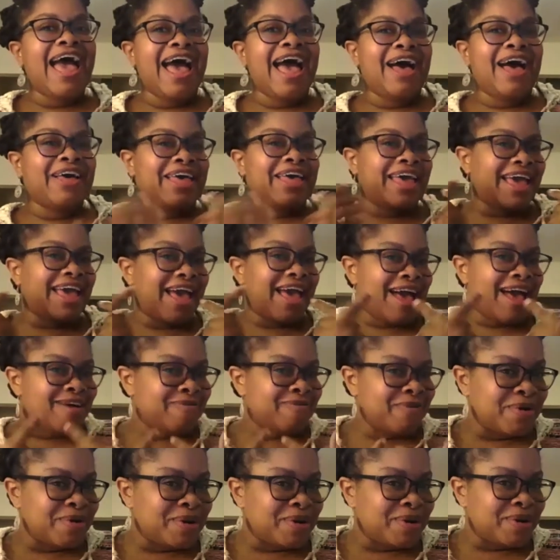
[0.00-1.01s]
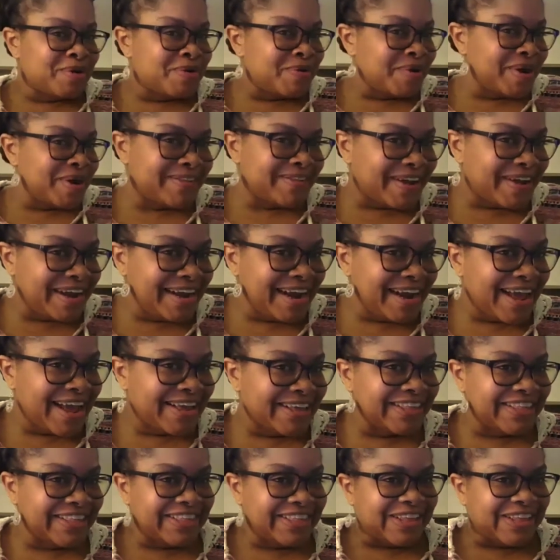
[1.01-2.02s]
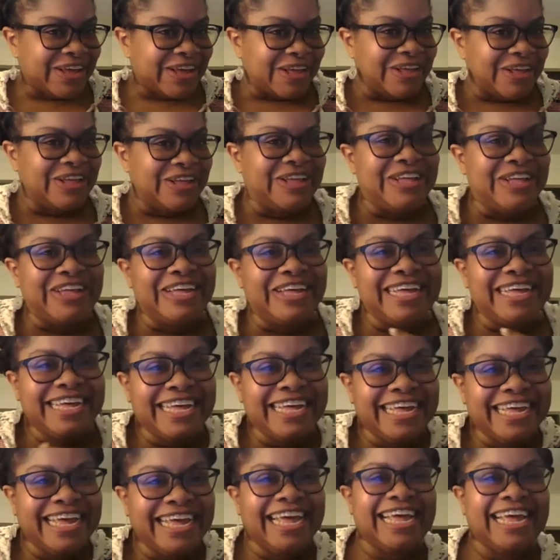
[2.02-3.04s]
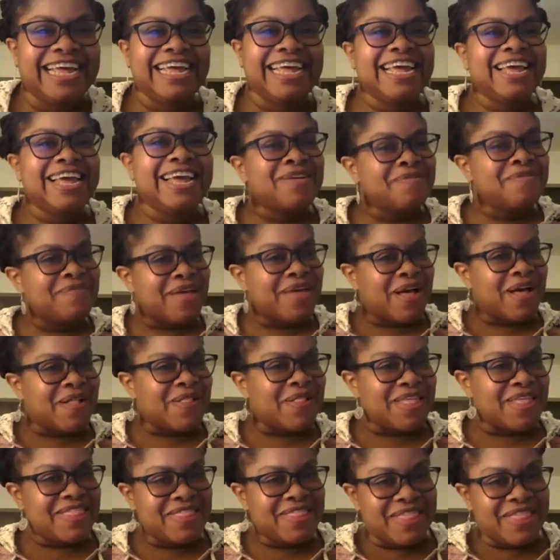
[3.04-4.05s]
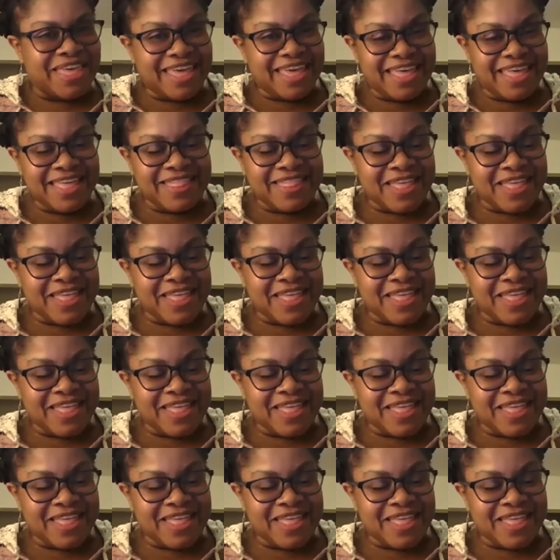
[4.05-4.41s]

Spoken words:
Okay, I have waterworks right now, so bear with me.